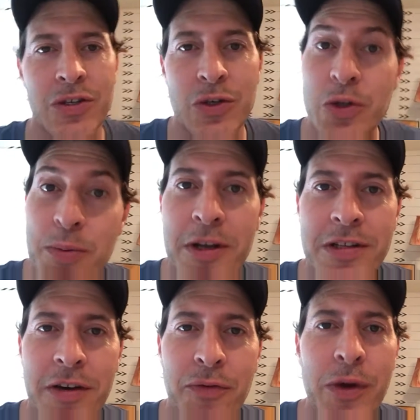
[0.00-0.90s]
So it's been a
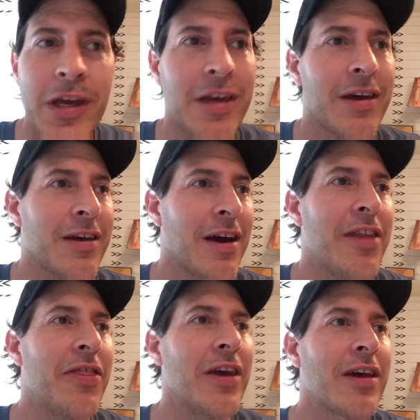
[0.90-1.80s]
tough week. I
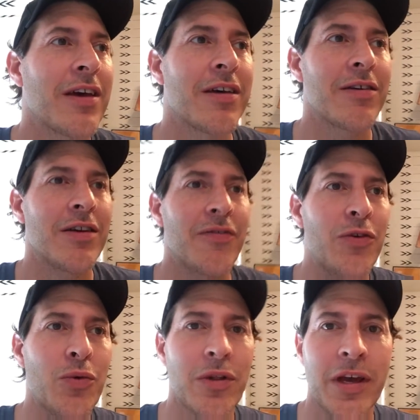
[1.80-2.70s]
think if
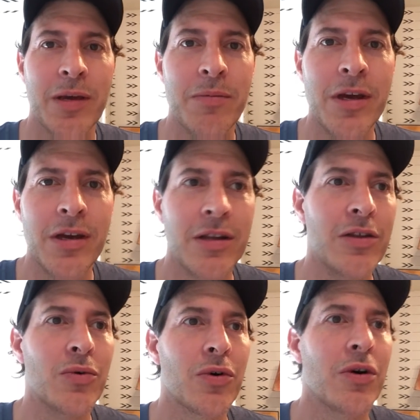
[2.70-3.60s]
you were like me and
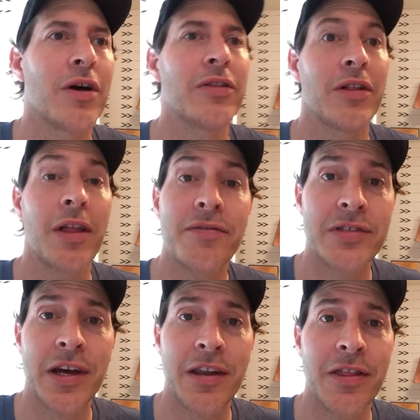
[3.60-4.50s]
you were on the left
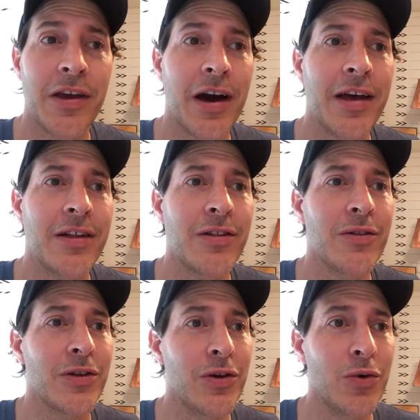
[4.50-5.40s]
side of the
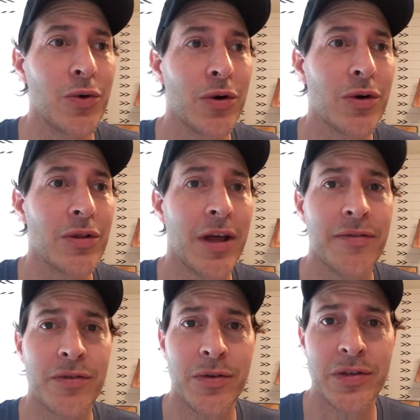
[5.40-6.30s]
aisle, you were
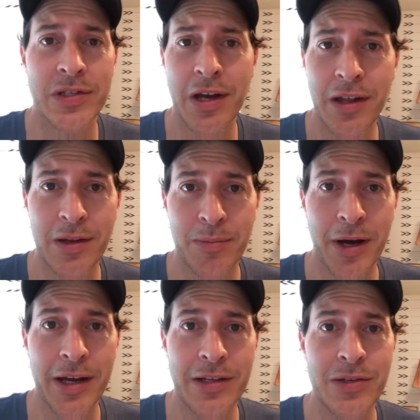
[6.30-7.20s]
left stunned
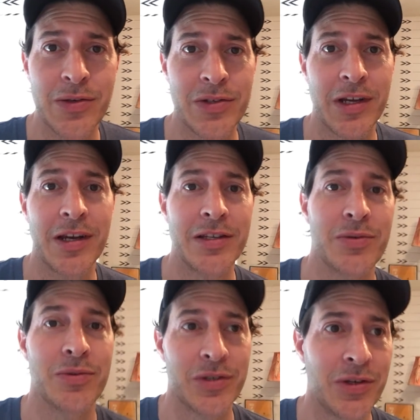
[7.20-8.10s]
by Tuesday night's
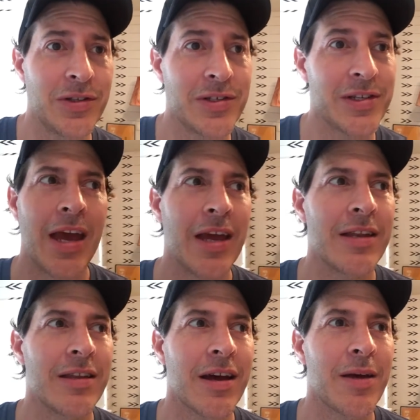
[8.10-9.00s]
results.
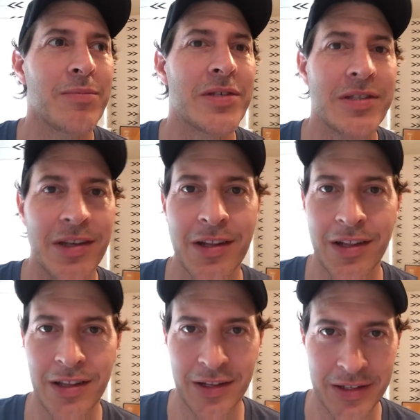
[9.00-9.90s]
And I'm
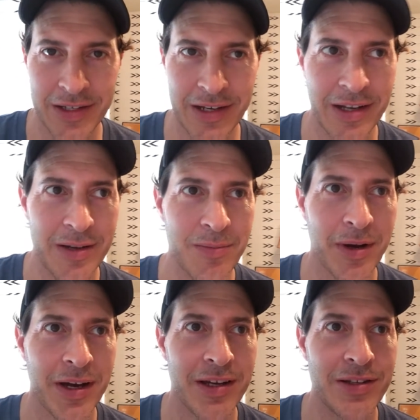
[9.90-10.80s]
still a little stunned
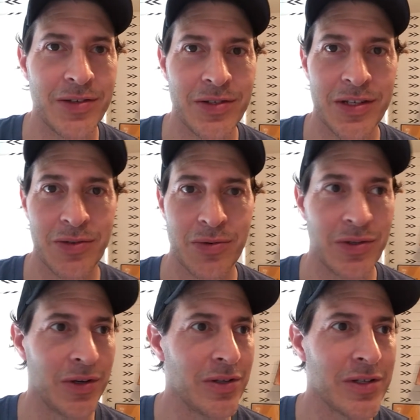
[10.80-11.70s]
by Tuesday's
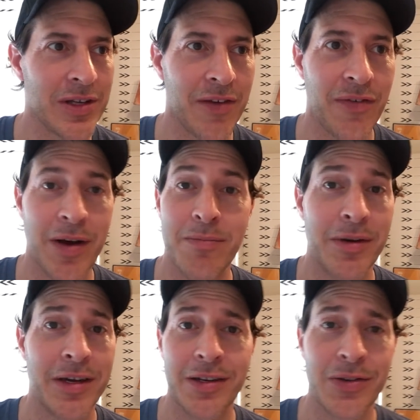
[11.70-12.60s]
results, if I'm
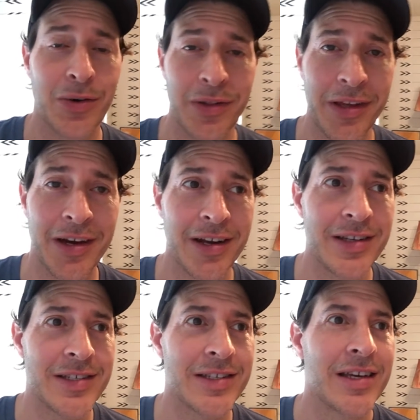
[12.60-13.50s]
being totally honest.